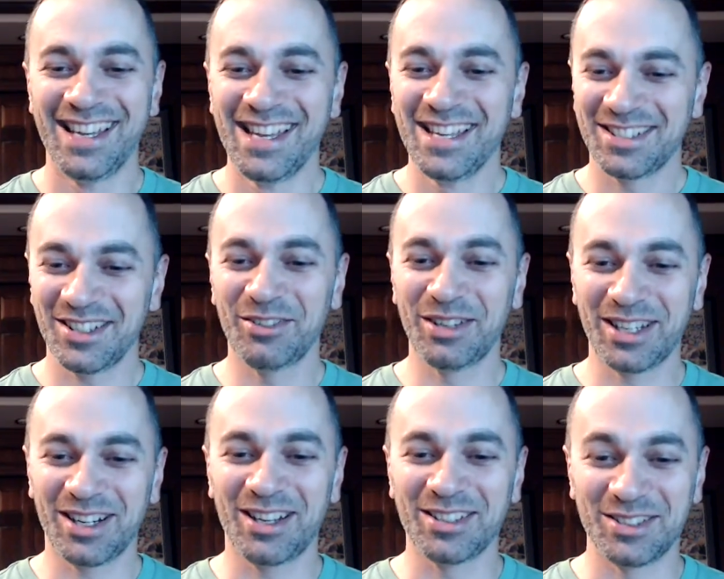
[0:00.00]
So we
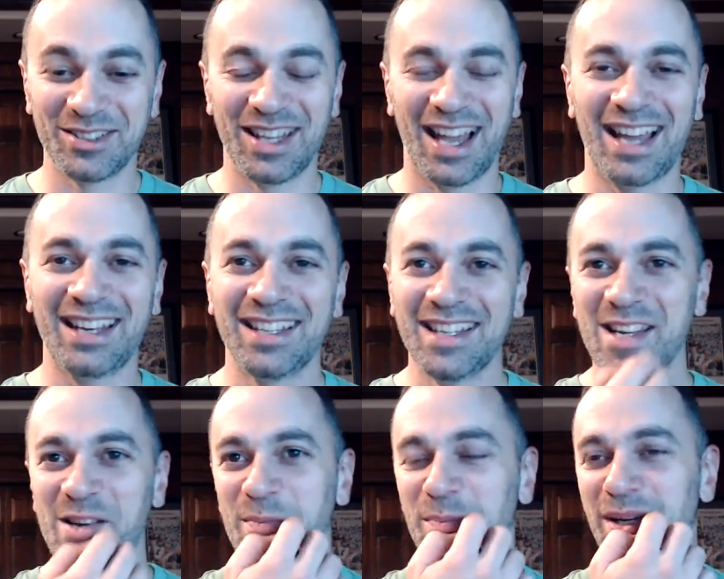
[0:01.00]
can all do that.
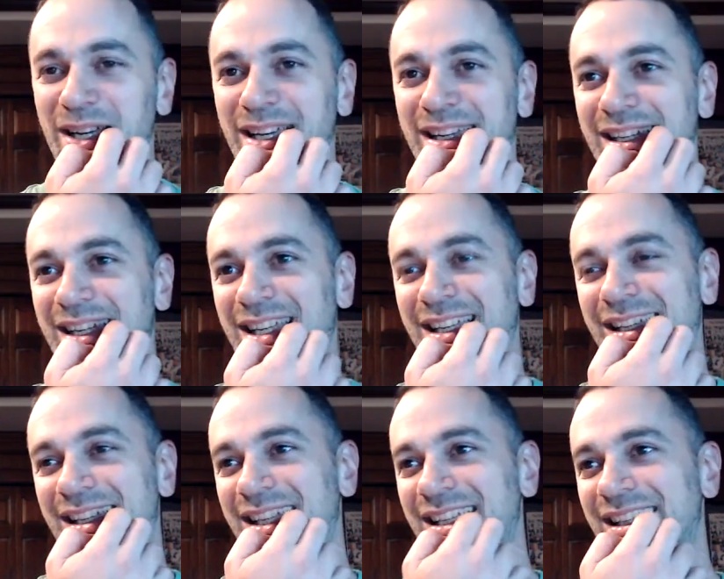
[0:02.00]
But
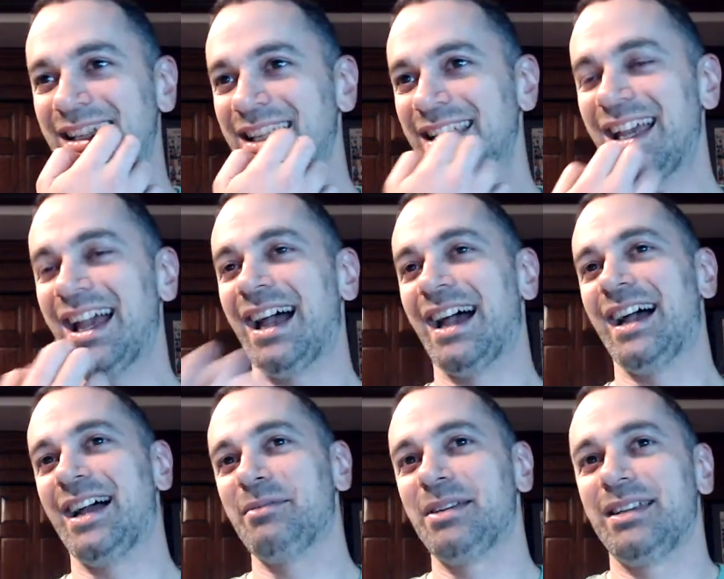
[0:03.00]
yeah,
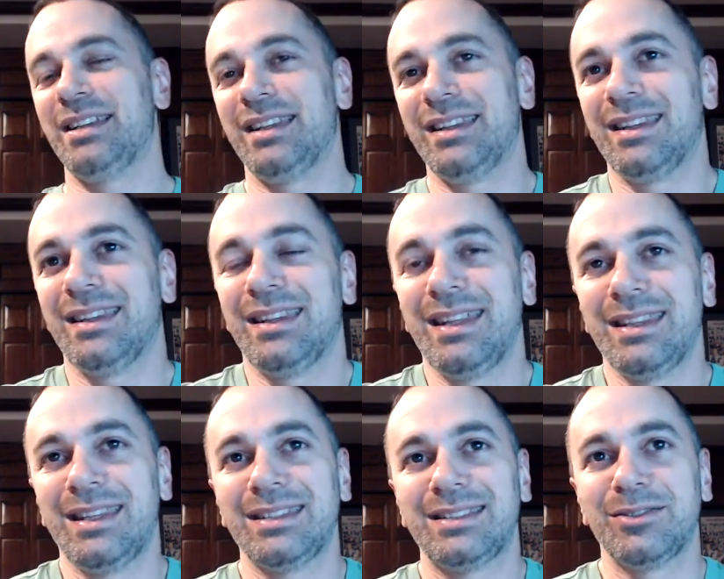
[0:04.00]
I mean.
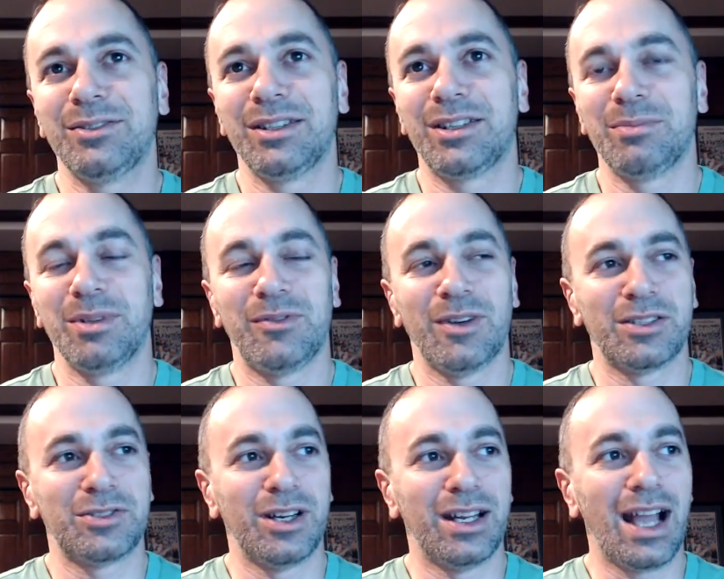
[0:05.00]
They certainly could be
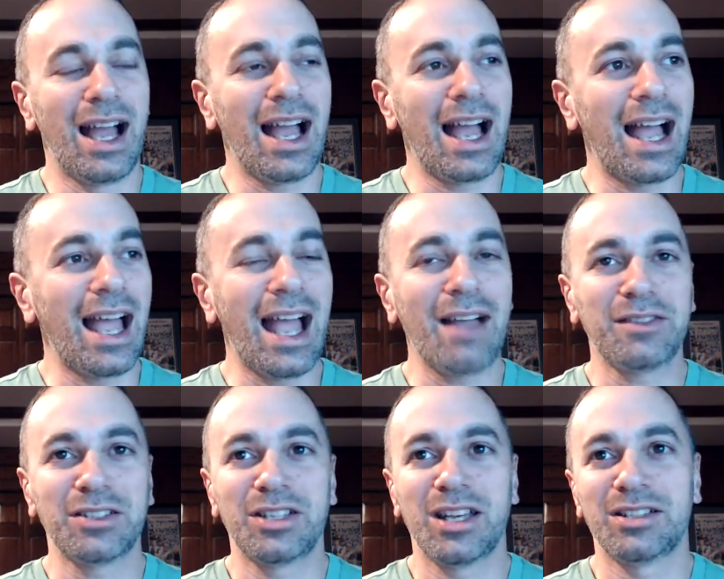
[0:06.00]
frustrating. I have
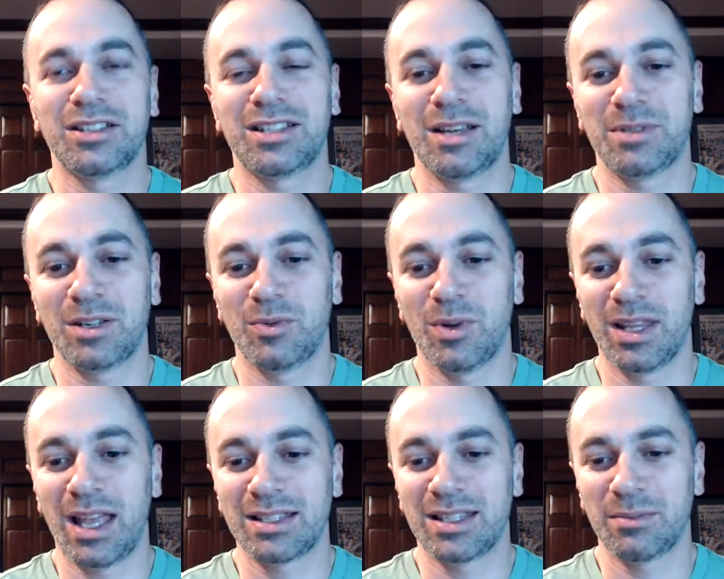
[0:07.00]
to change the subject. One
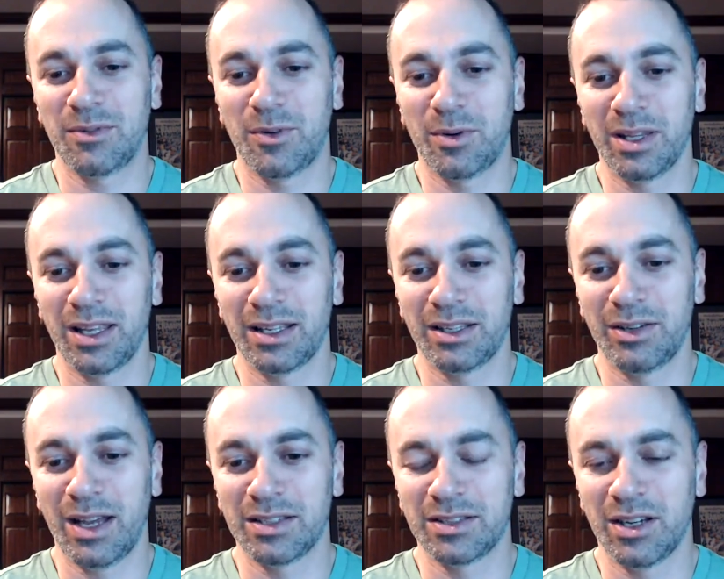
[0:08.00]
last thing before we let you
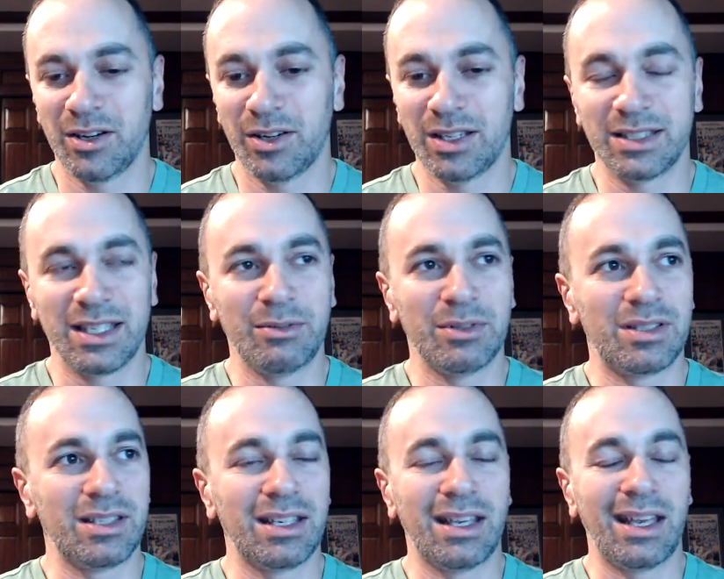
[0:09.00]
guys go, because
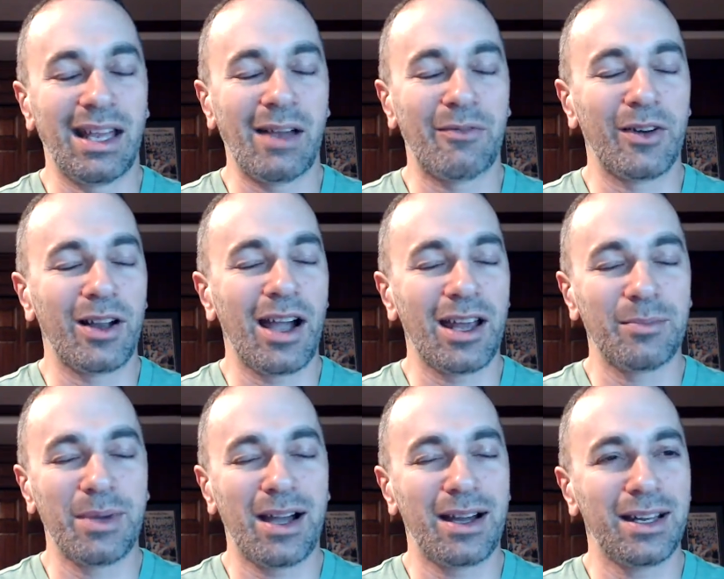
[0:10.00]
I forgot
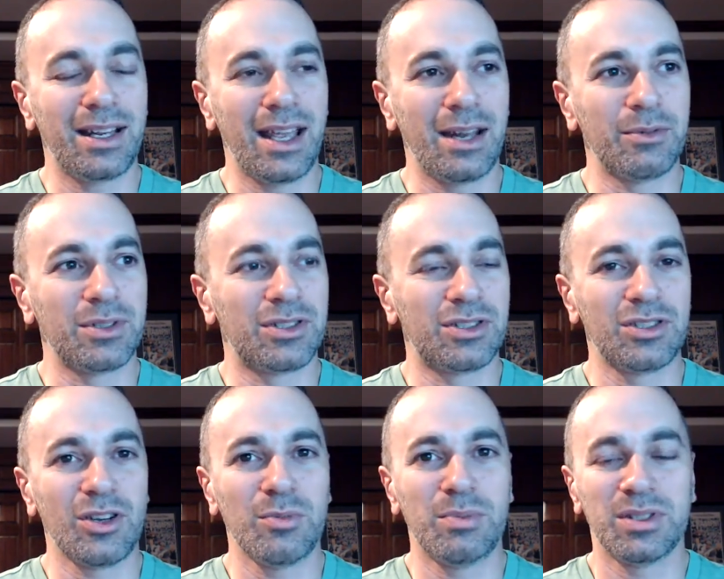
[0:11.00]
about it, and it was
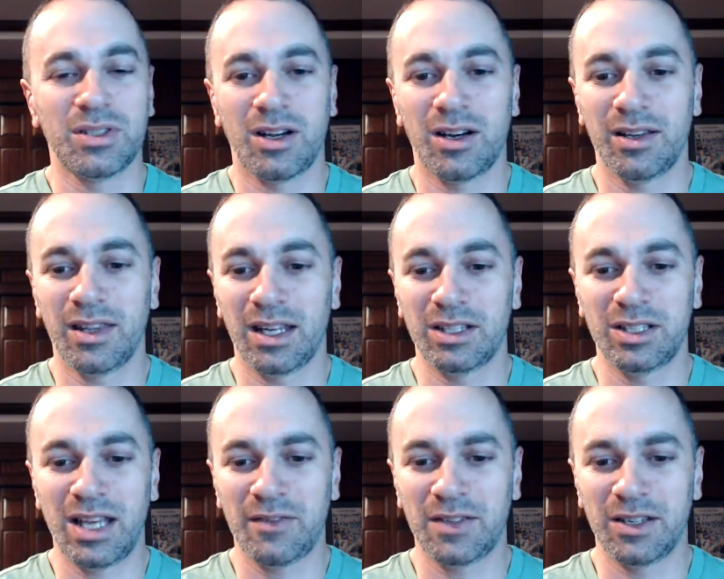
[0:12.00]
so bizarre that I just
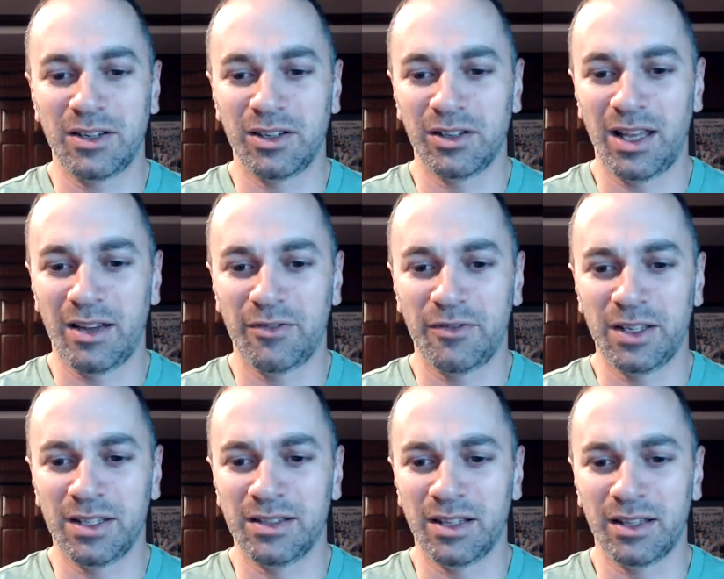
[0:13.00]
have to hear your live
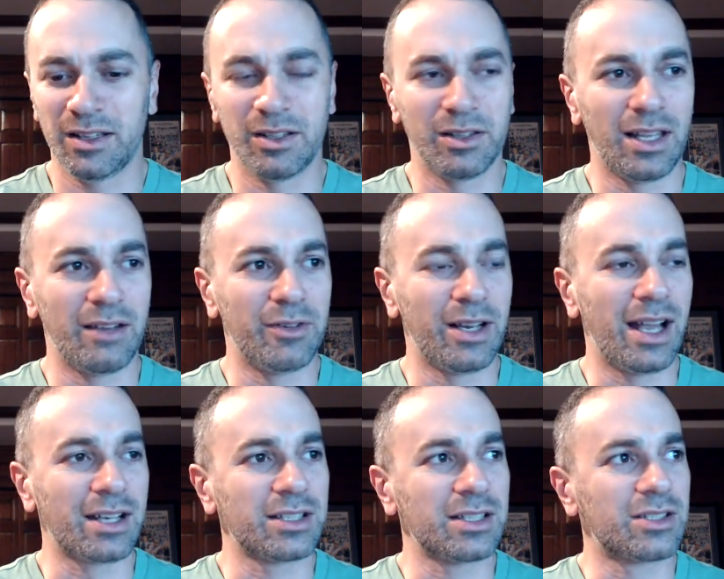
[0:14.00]
feeds on your live
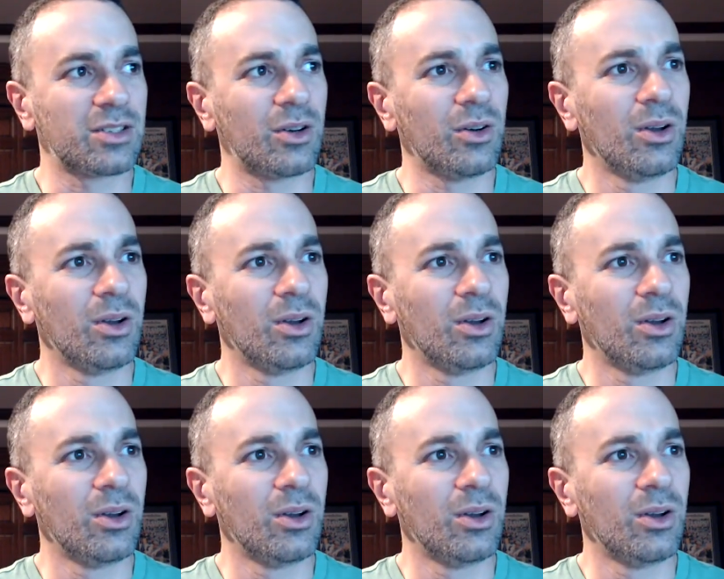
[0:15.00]
reactions. So